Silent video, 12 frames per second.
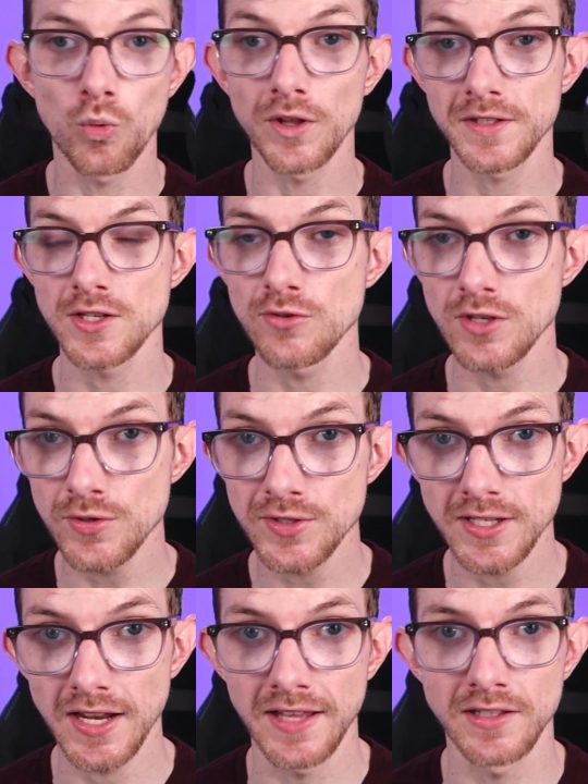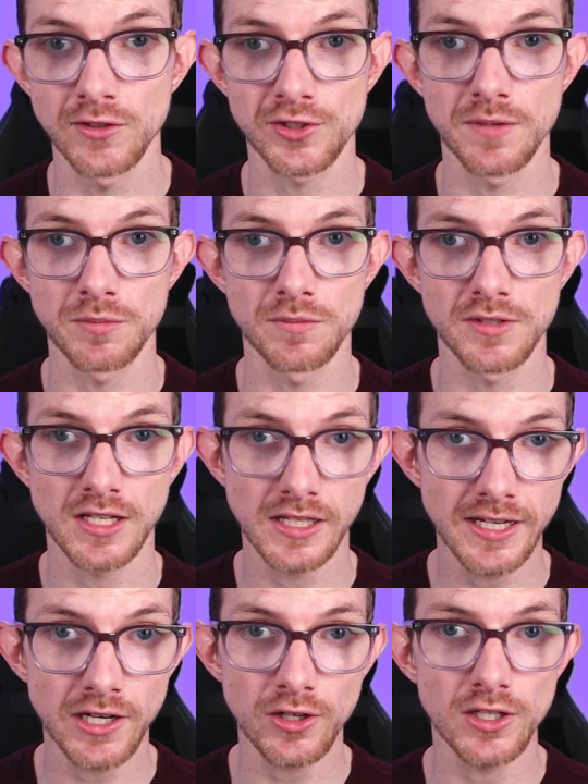Once you use it and your symptoms
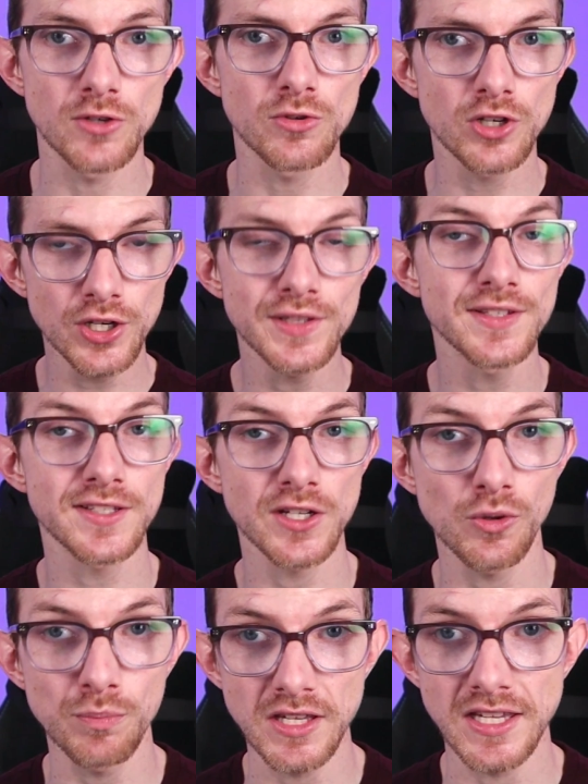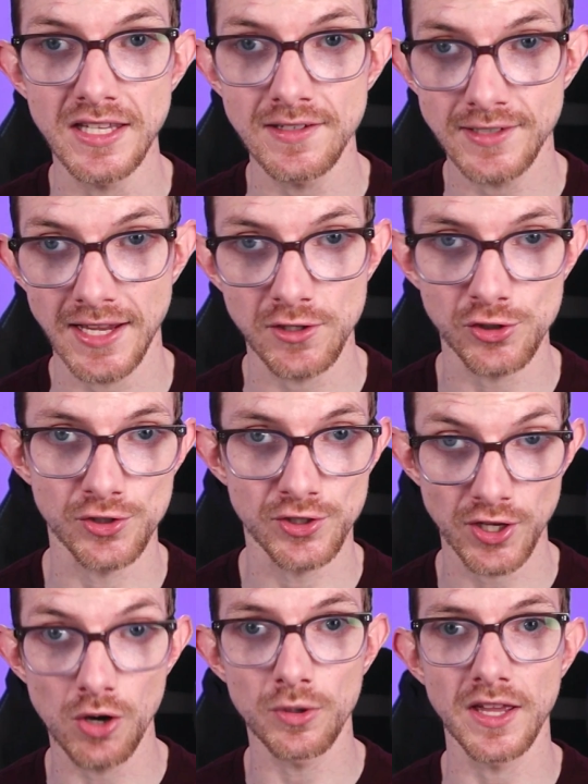clear, you could still be in danger,
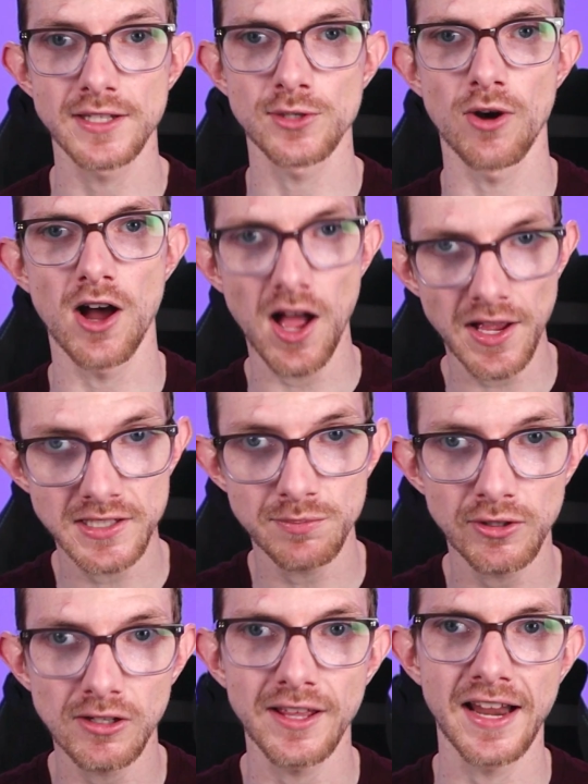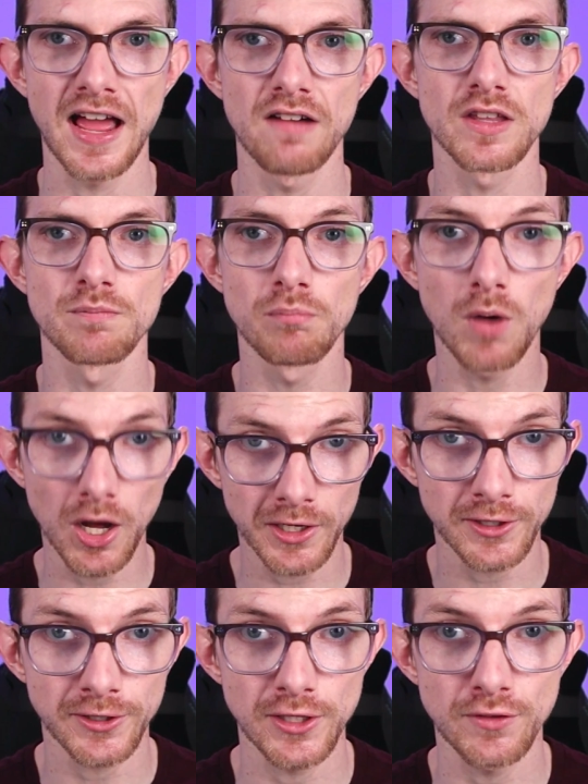so get to a hospital and have them
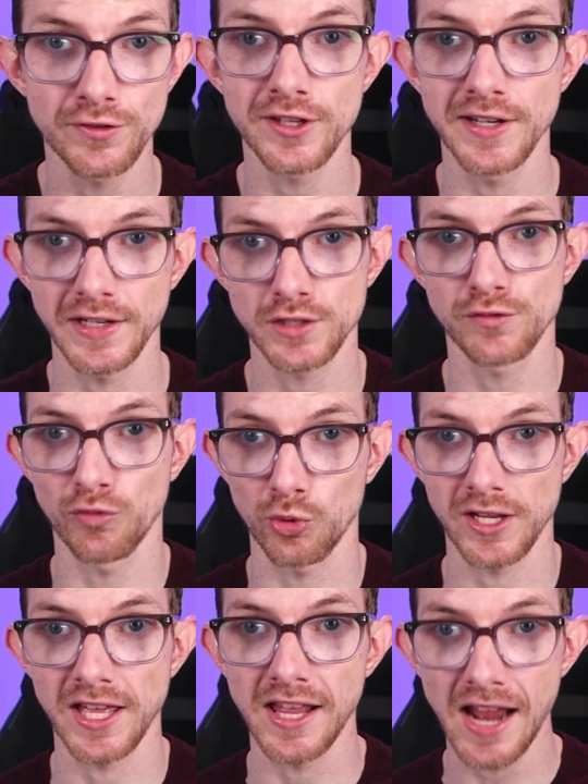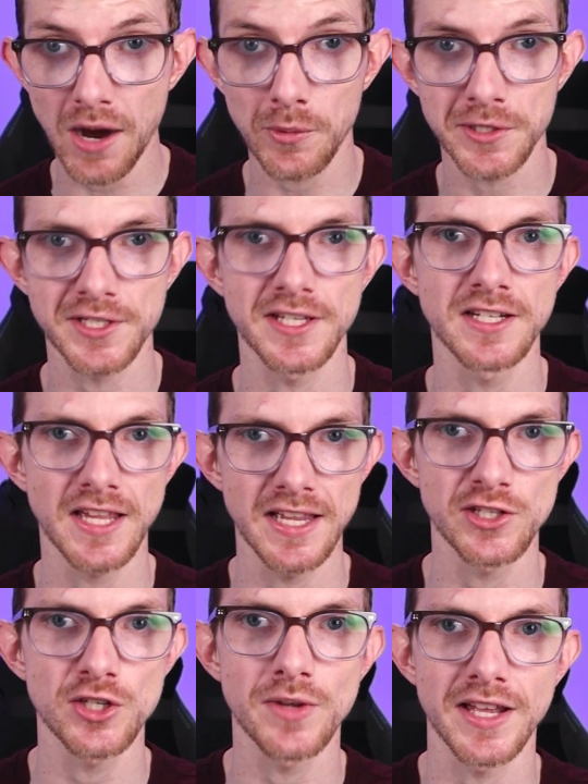monitor you for the next 48 hours in
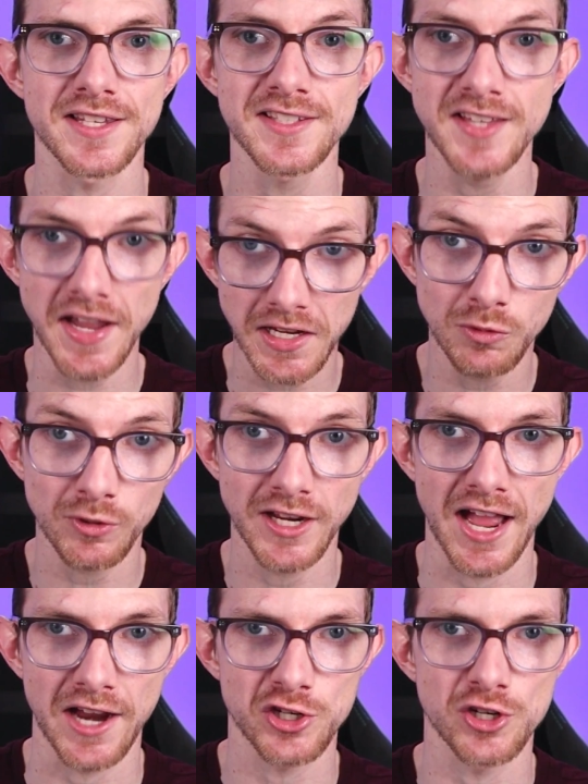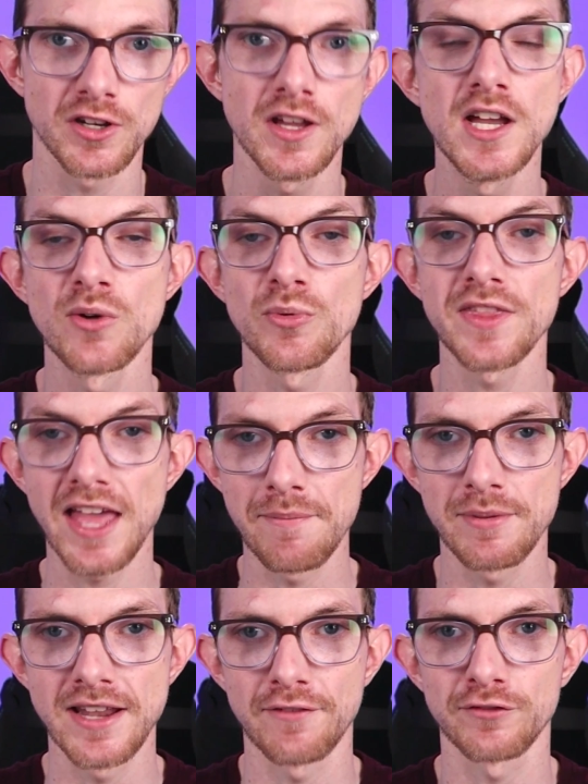case you get a second reaction when the
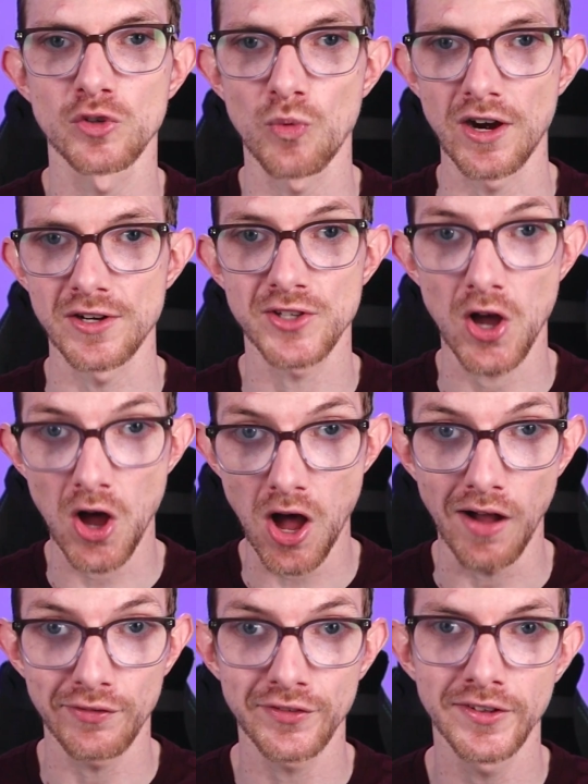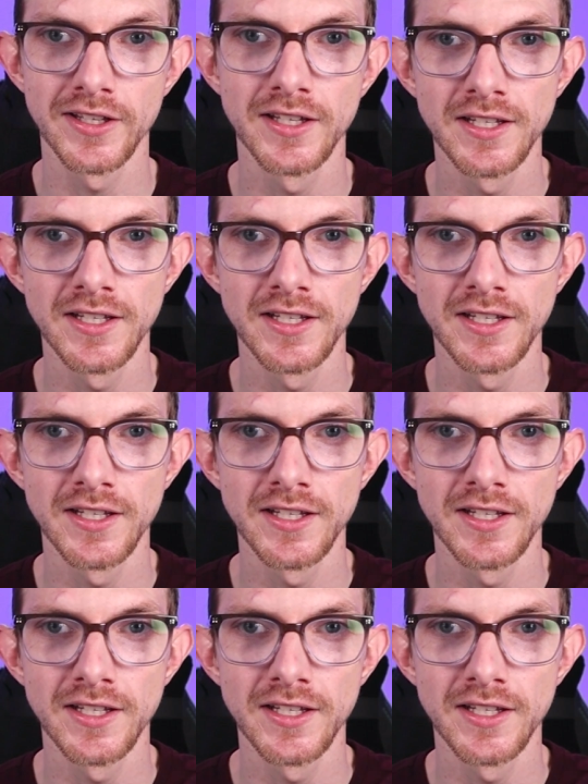epinephrine wears off.